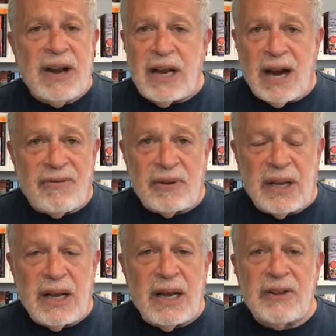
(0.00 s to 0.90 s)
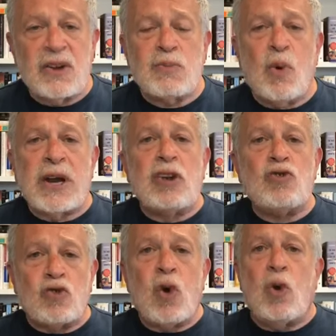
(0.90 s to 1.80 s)
carefully. There's more
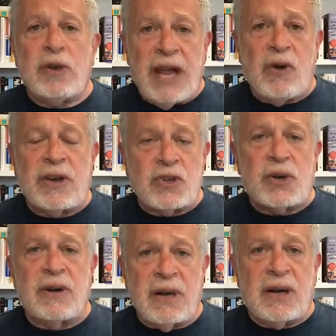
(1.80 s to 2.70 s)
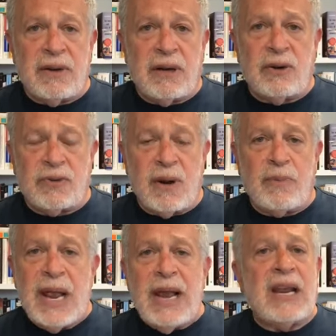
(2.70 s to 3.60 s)
control now exerted on Donald Trump,
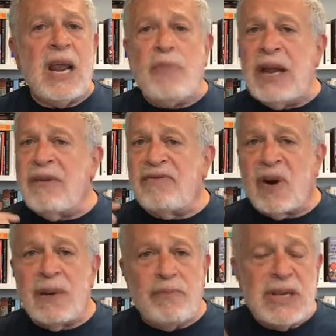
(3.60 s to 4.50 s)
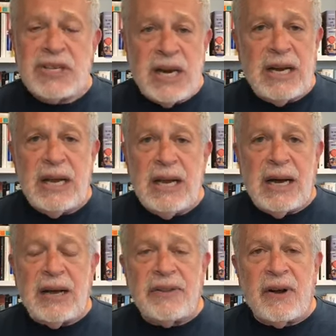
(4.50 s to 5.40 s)
keeping him very busy.
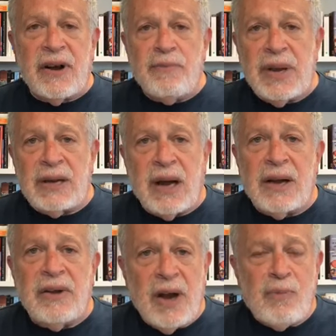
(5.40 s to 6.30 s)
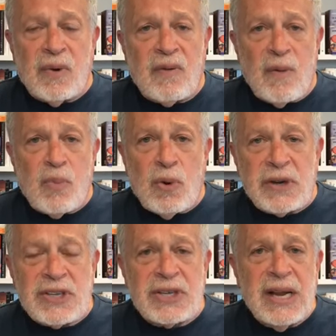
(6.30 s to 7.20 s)
There have been a number of
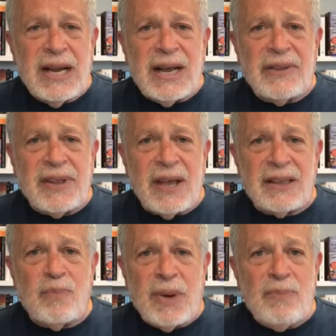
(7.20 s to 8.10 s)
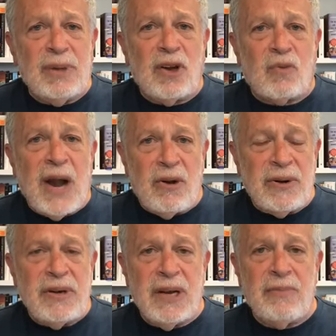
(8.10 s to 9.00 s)
reports that the people
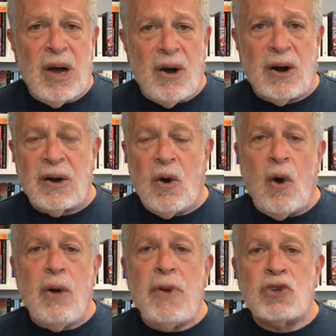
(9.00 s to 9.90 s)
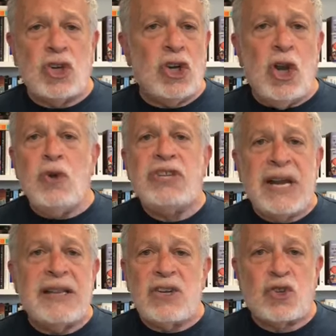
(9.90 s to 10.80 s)
around him are almost
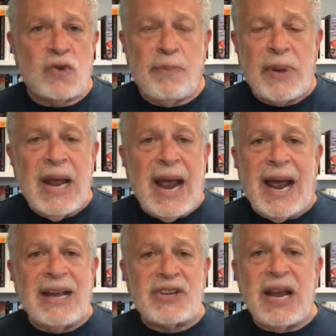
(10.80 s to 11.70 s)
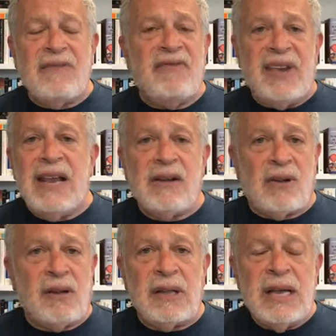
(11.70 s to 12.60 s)
using this trip as a
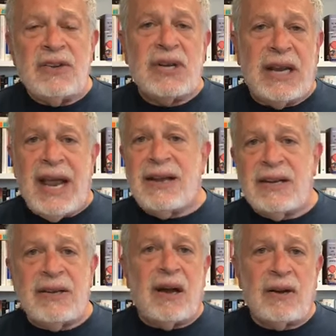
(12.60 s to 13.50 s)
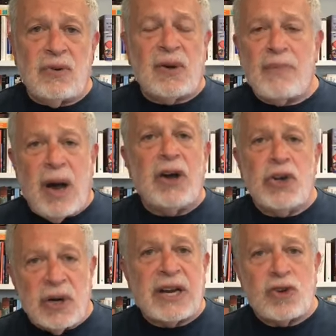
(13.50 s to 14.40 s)
vehicle to get Donald Trump
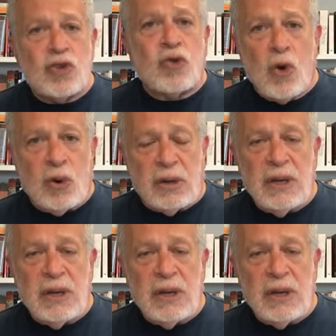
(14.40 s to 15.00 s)
under control